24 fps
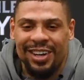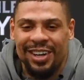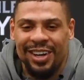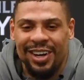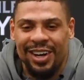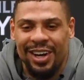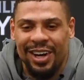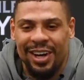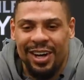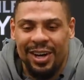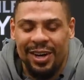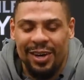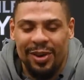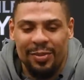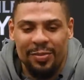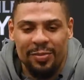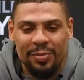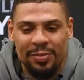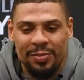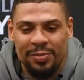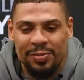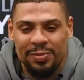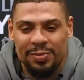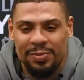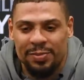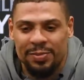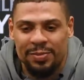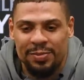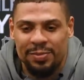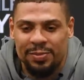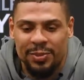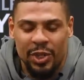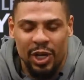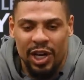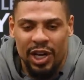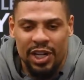Yeah.
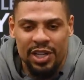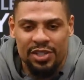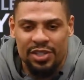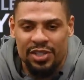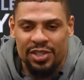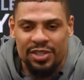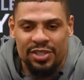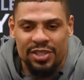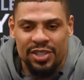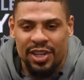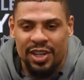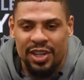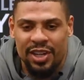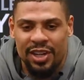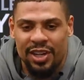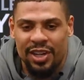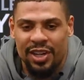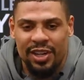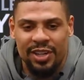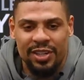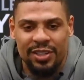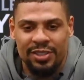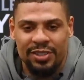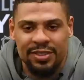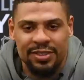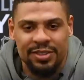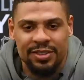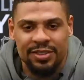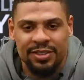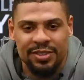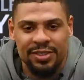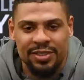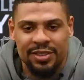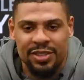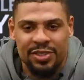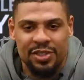No, it's just
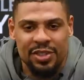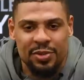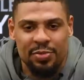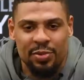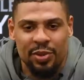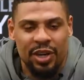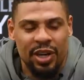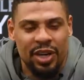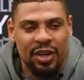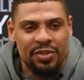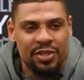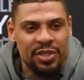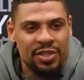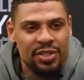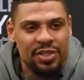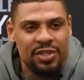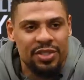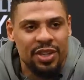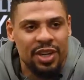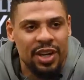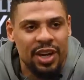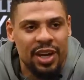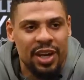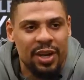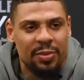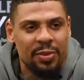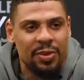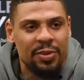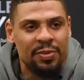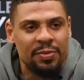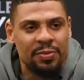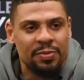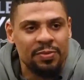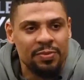playoffs. It's just going to happen.